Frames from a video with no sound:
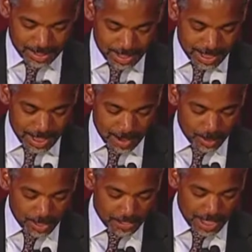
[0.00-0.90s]
I
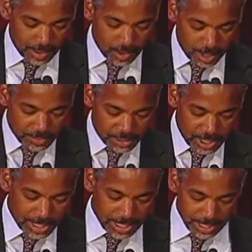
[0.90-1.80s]
want to thank all of
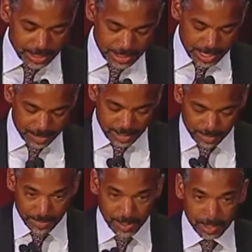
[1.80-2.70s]
Shinny
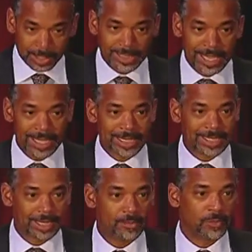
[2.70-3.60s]
and Bill and Ted and the
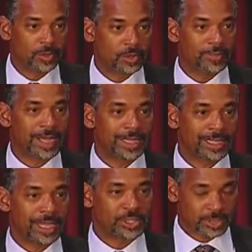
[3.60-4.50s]
team for inviting
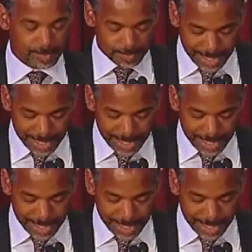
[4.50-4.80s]
NYCHA